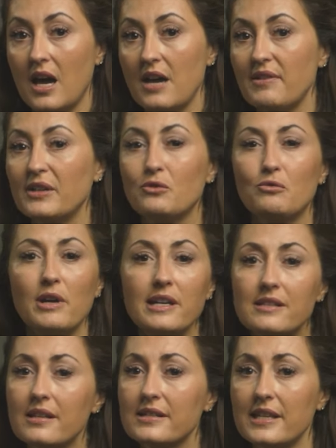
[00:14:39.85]
I've had great
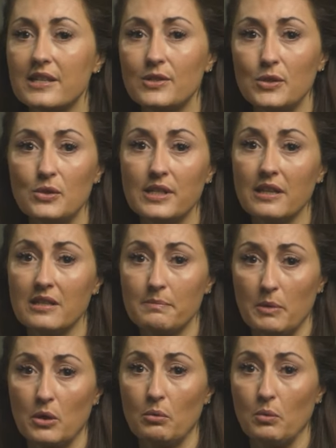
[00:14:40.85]
success using this
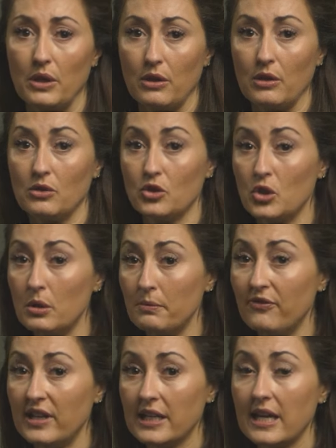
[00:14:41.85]
both with tube
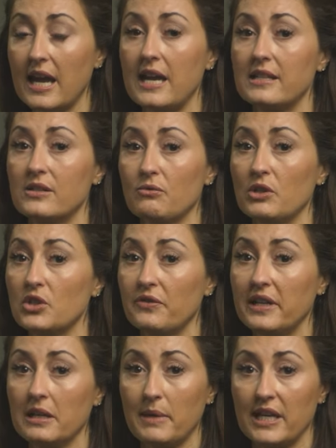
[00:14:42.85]
feeding and syringe
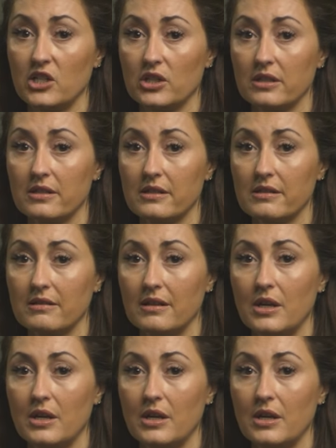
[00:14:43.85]
feeding patients.